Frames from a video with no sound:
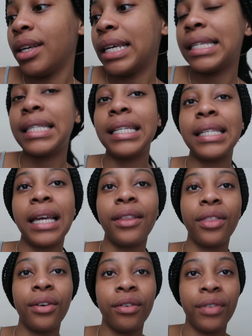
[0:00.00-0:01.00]
It's the
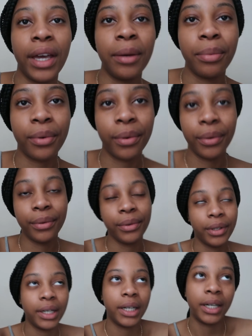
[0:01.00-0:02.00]
10th of April.
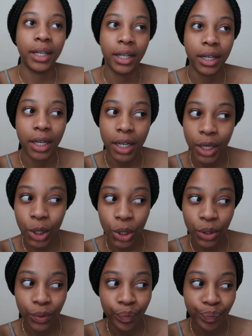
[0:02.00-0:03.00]

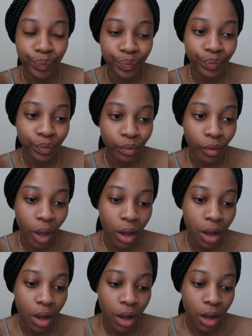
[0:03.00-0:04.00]

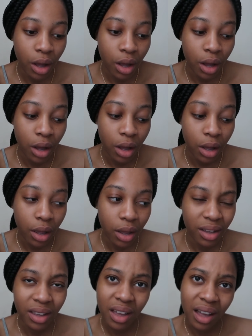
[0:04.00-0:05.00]

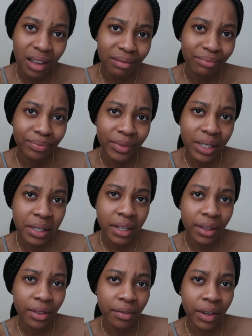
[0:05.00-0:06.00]
Yeah, it's
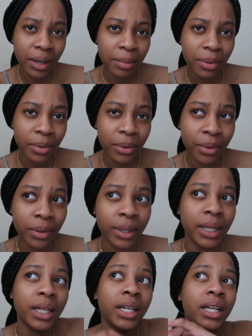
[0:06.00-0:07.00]
the 10th of April.
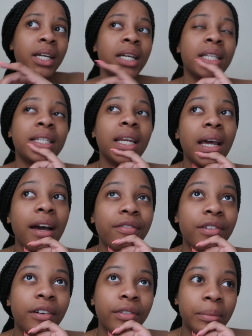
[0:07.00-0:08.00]
Today I
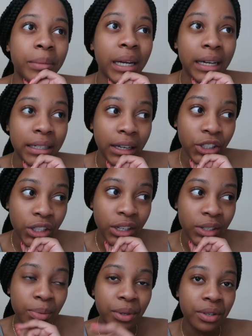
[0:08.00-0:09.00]
have nothing planned
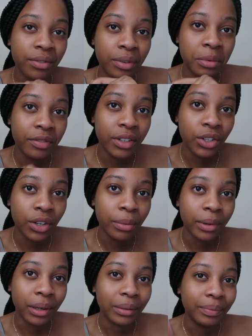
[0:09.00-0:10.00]
actually. I was supposed to film a
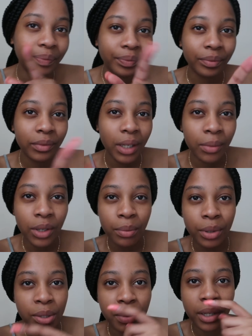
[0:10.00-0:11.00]
video, but I'm
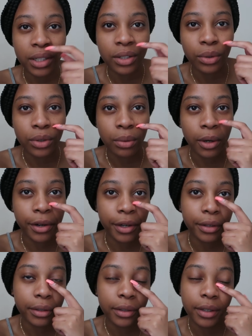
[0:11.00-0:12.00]
gonna postpone it till
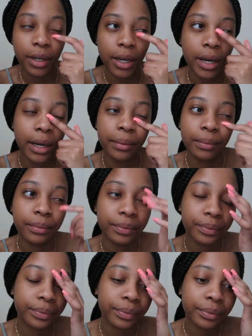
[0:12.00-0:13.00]
tomorrow. I'm